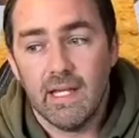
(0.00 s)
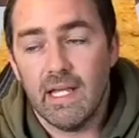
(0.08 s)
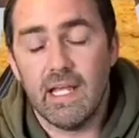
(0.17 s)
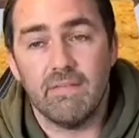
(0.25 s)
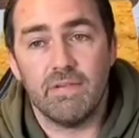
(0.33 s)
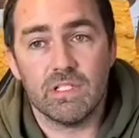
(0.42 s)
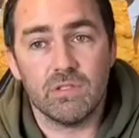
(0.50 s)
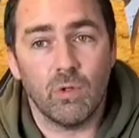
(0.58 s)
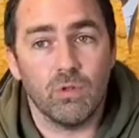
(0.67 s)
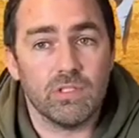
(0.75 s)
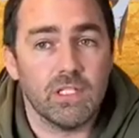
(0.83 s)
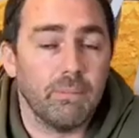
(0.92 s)
If it's
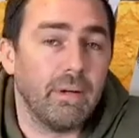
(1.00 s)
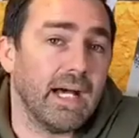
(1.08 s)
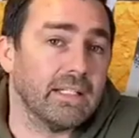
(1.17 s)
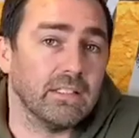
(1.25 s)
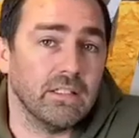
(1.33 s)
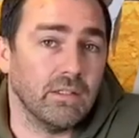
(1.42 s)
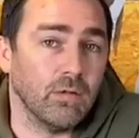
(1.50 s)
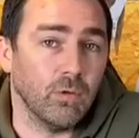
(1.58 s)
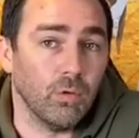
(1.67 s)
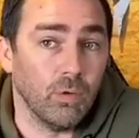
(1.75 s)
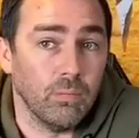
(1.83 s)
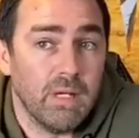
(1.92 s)
not to the pattern,
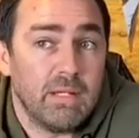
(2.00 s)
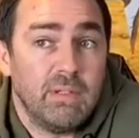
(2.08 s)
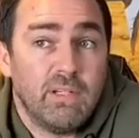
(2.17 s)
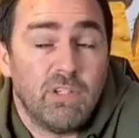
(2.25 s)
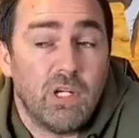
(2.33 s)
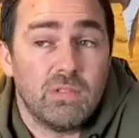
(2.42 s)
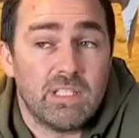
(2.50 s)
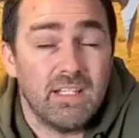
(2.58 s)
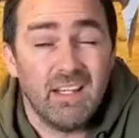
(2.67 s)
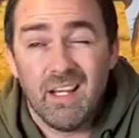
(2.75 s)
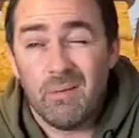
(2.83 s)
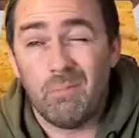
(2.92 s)
or maybe you've used
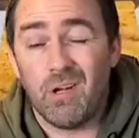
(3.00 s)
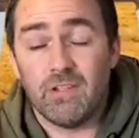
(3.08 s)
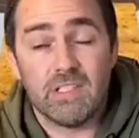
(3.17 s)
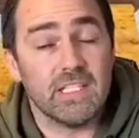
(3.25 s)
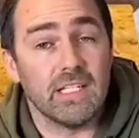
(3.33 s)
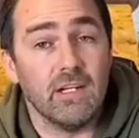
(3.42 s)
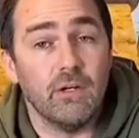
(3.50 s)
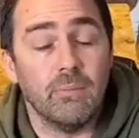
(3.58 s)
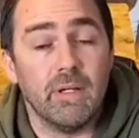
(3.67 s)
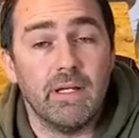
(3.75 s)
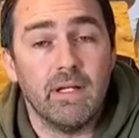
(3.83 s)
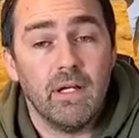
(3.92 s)
it, blunted a little
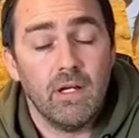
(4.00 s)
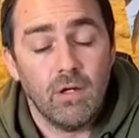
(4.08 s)
bit.